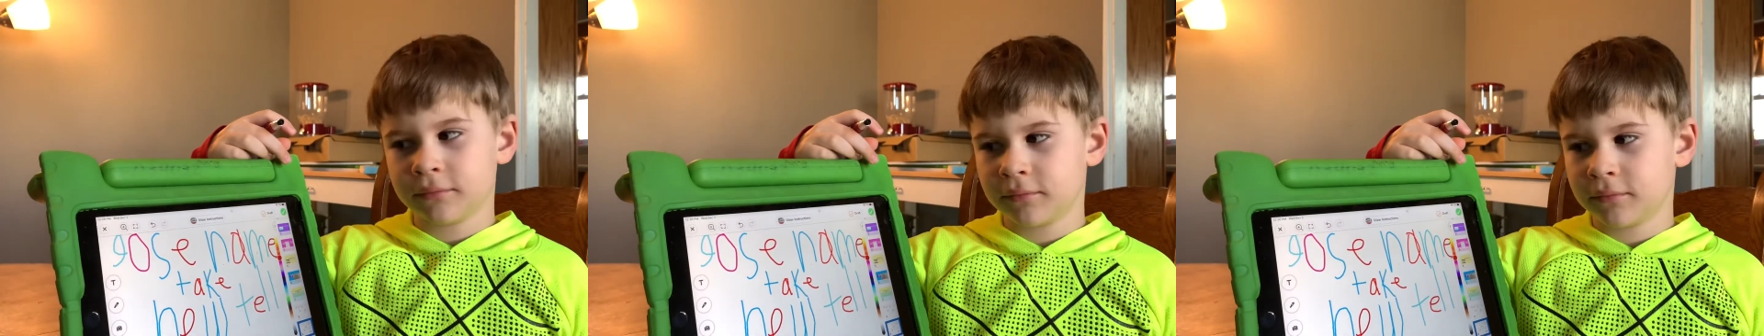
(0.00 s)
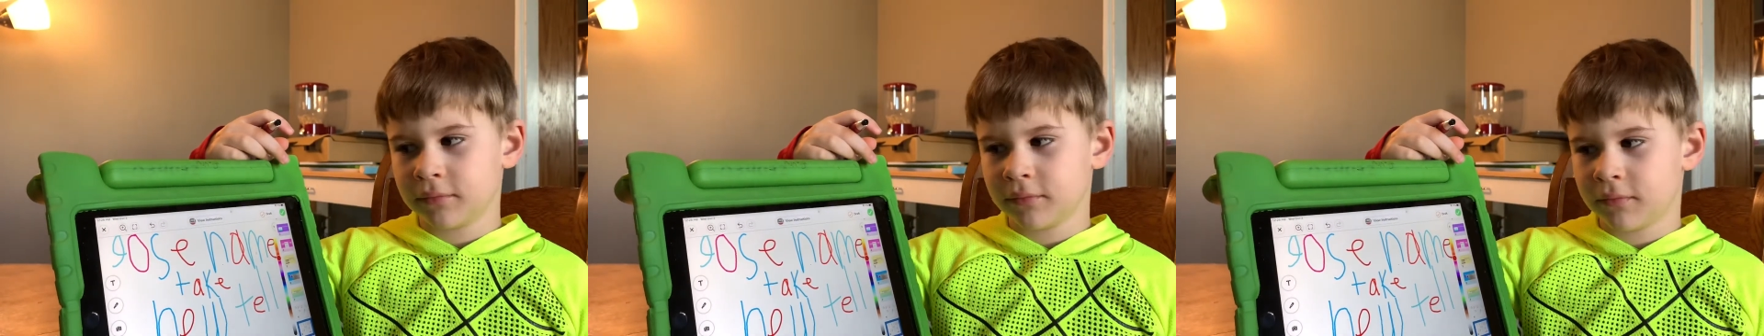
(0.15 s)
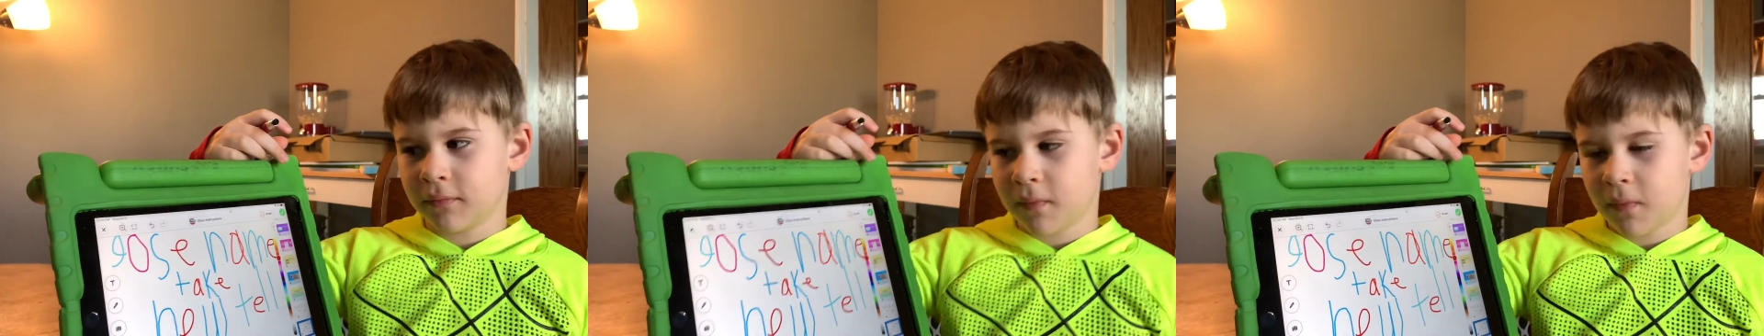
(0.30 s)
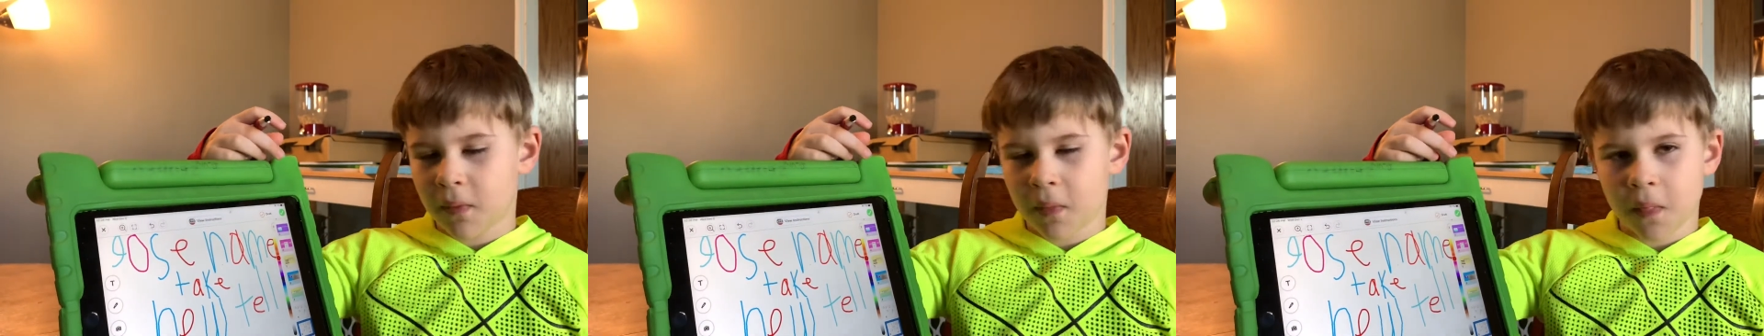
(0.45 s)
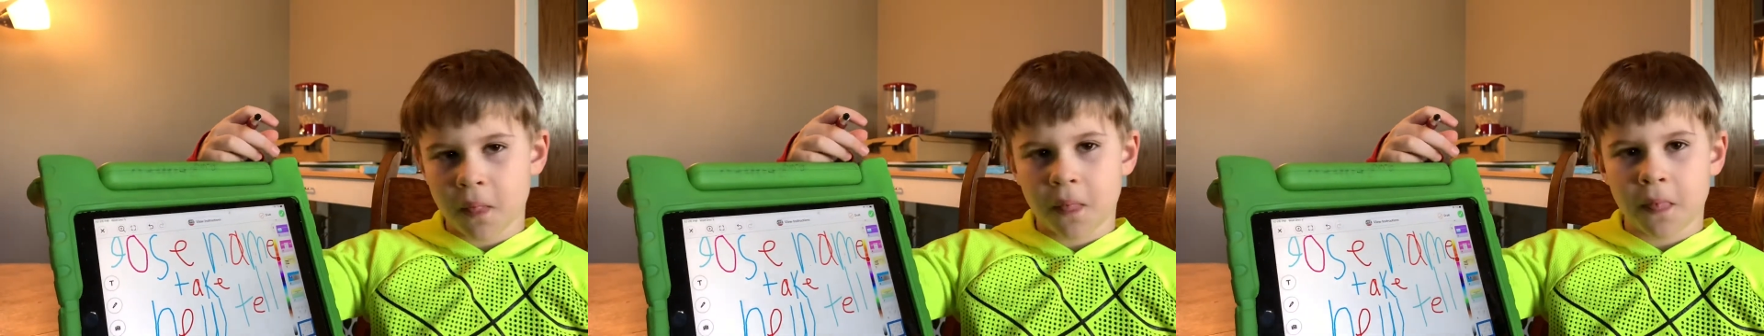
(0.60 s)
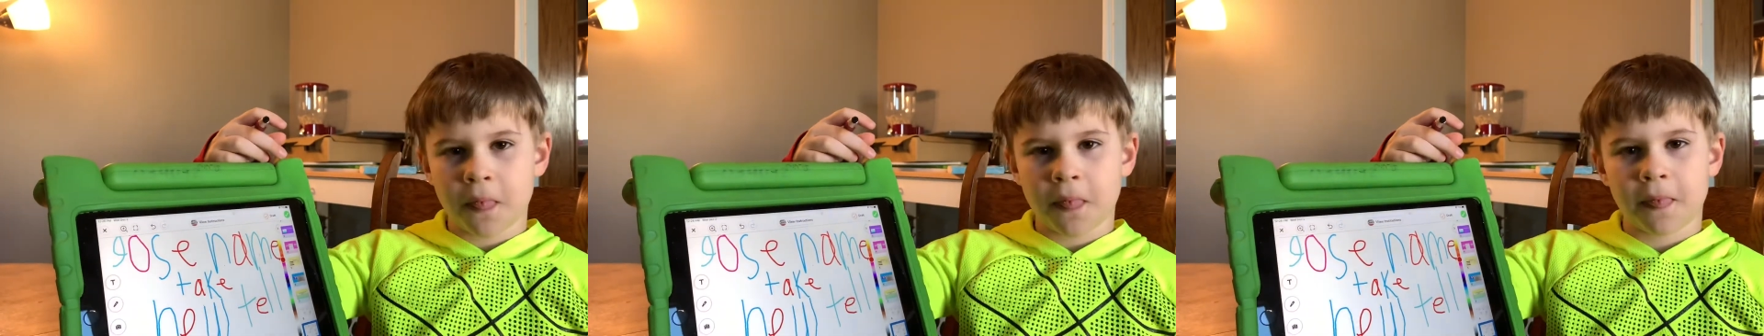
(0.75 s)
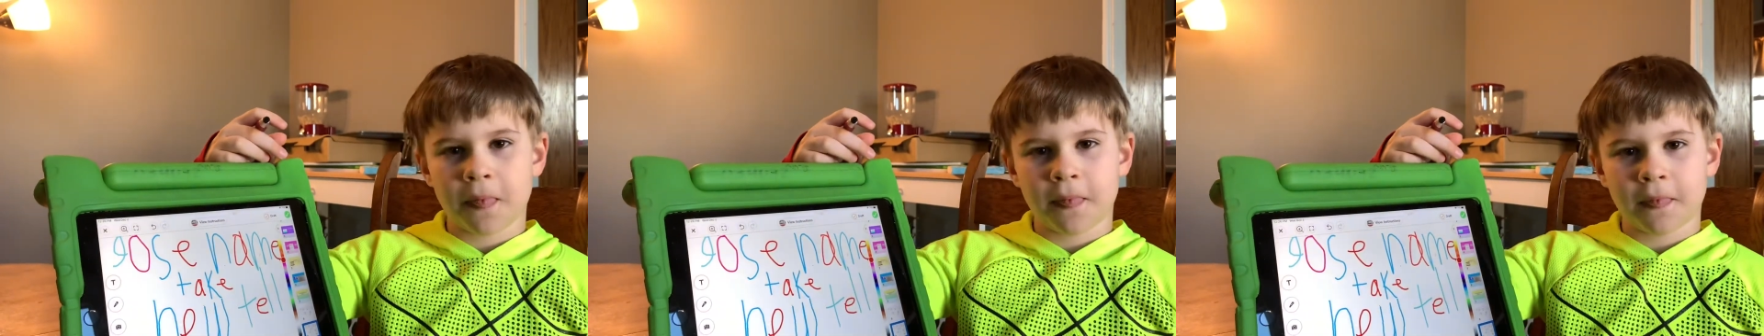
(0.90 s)
some of his
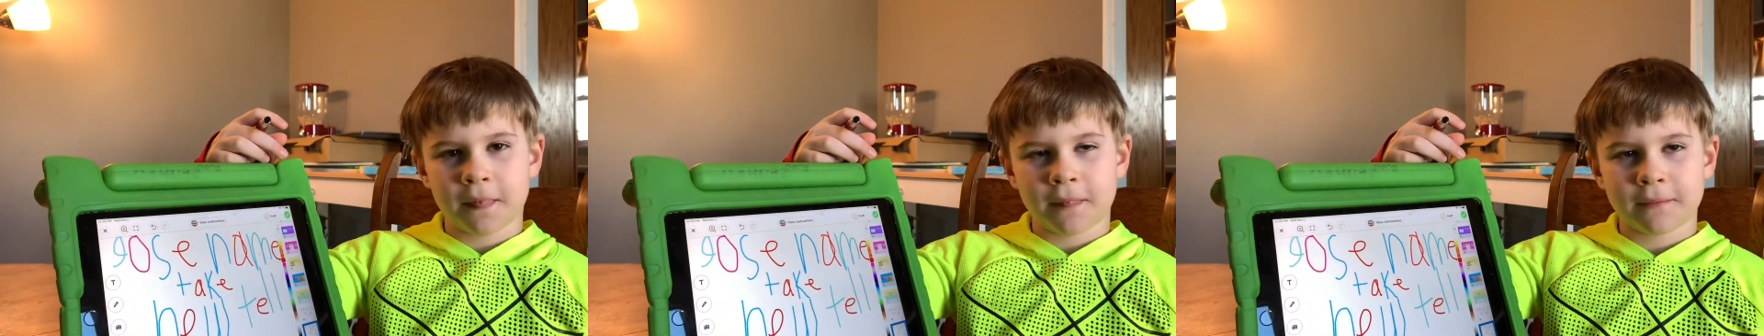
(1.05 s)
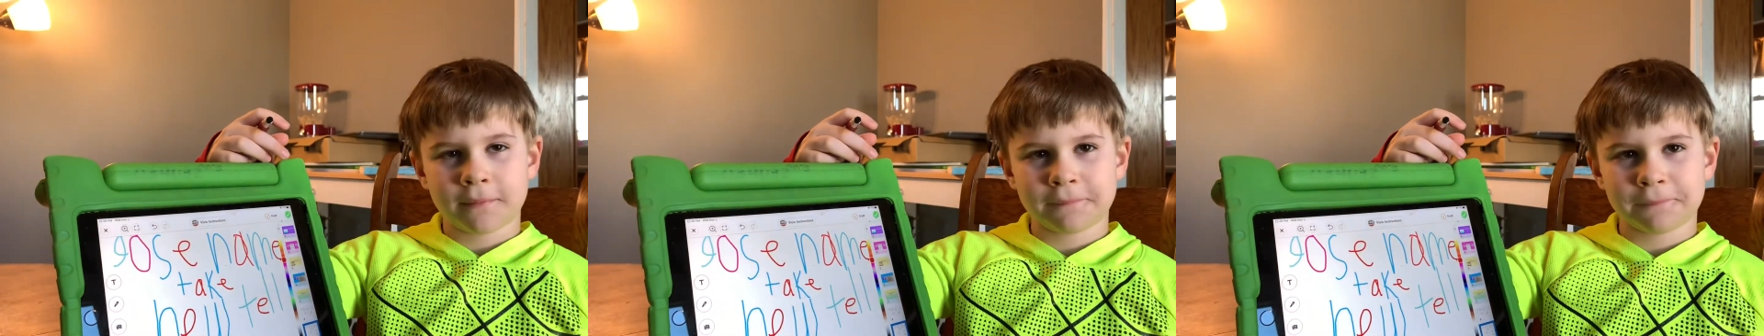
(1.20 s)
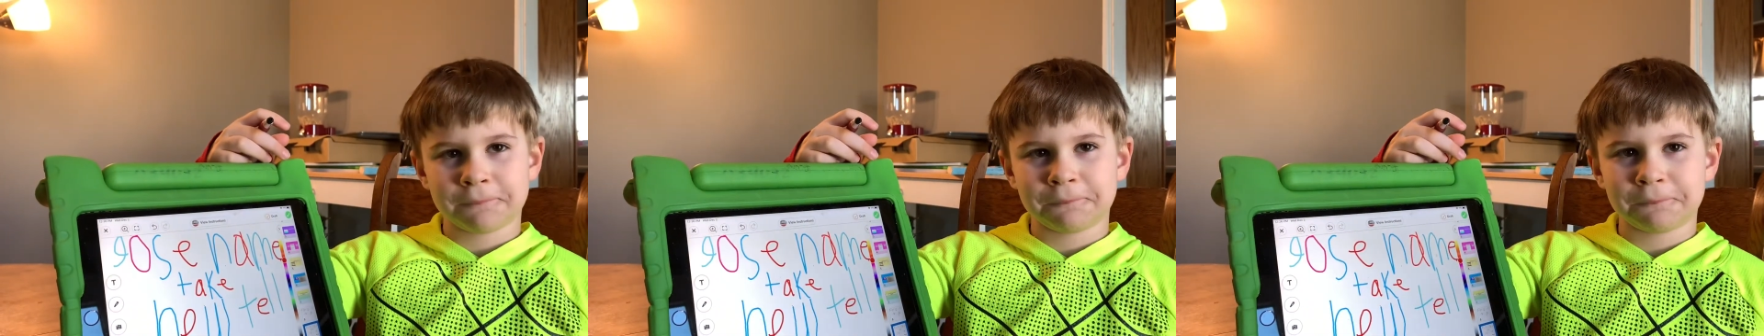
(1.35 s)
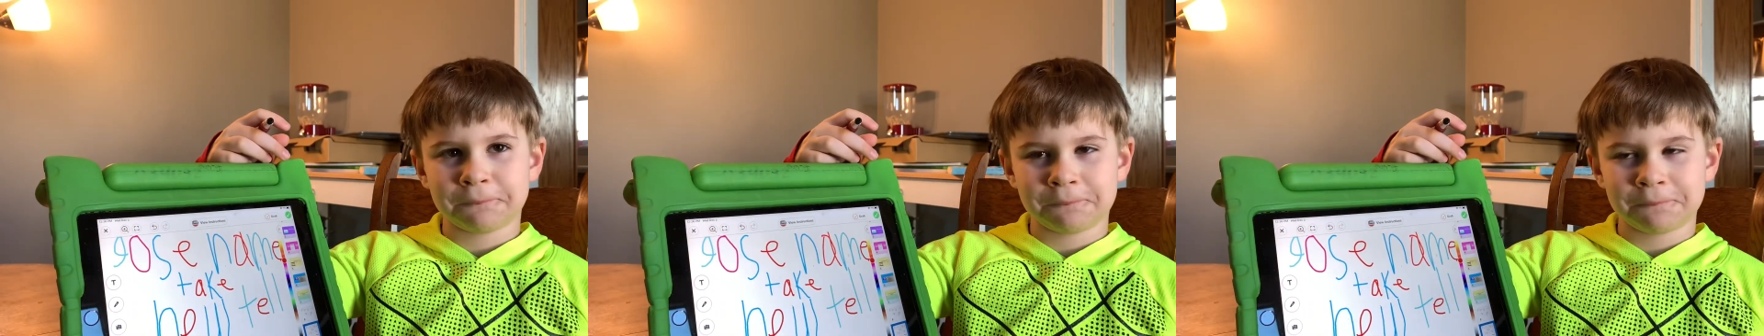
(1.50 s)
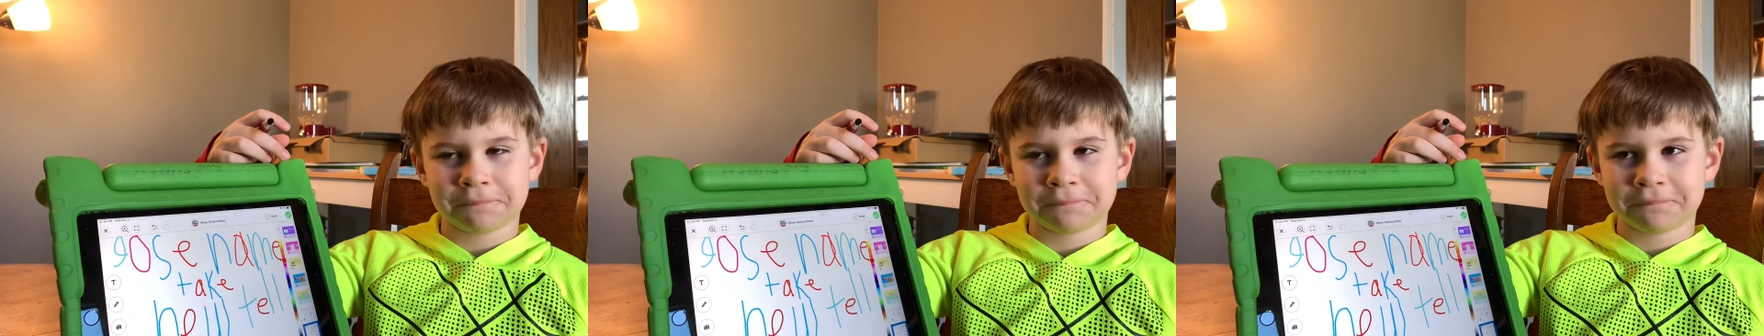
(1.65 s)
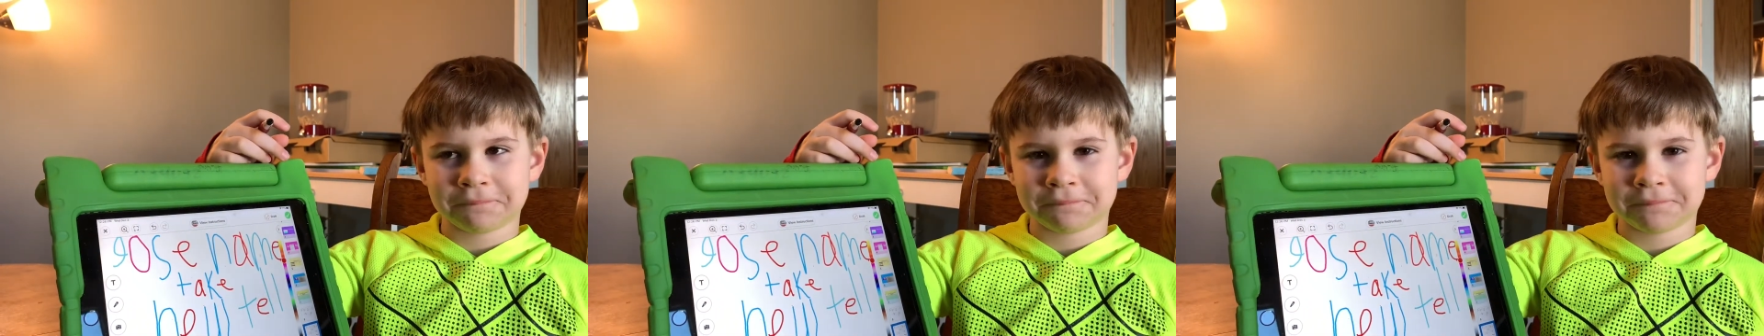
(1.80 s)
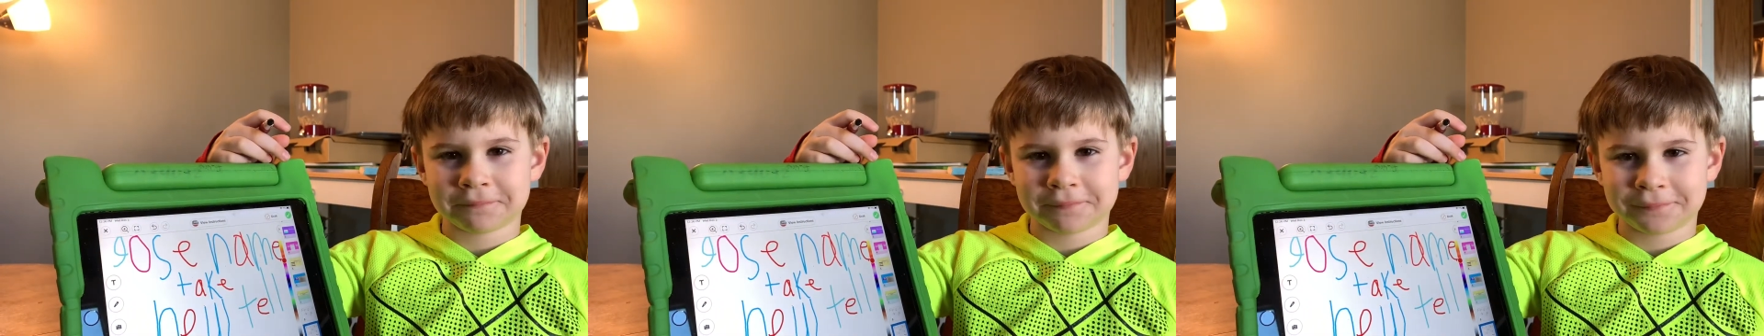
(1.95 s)
assignments,
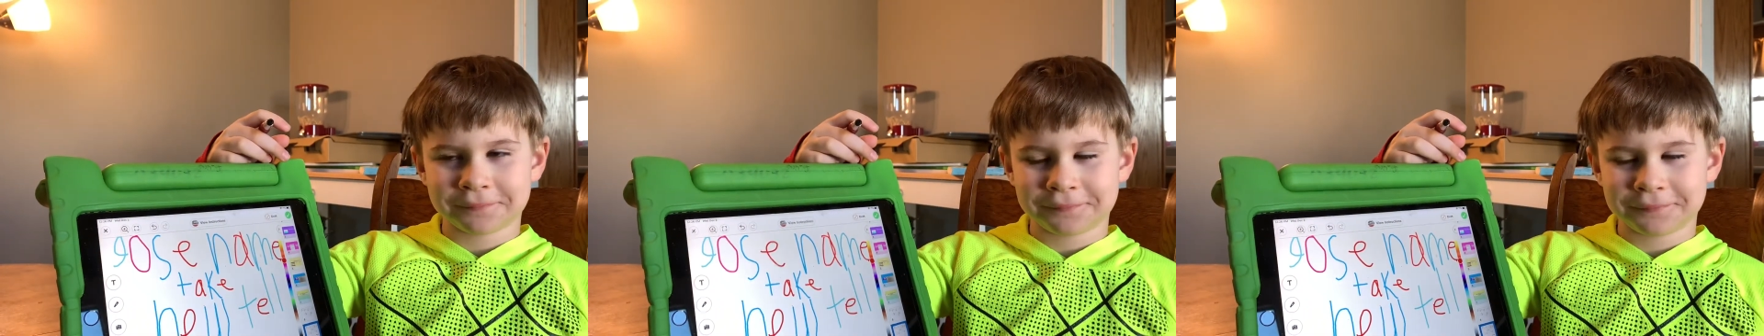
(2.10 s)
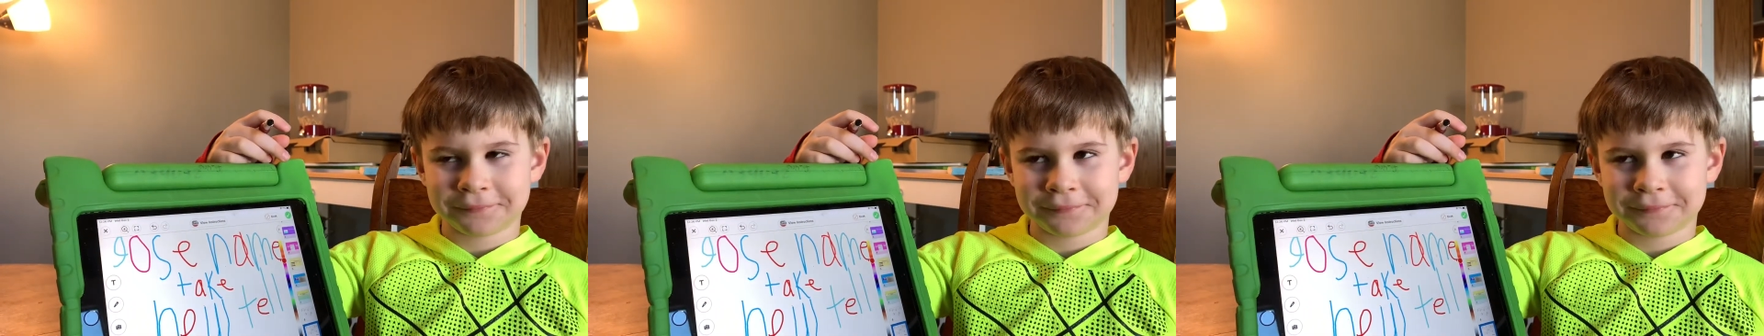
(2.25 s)
hmm.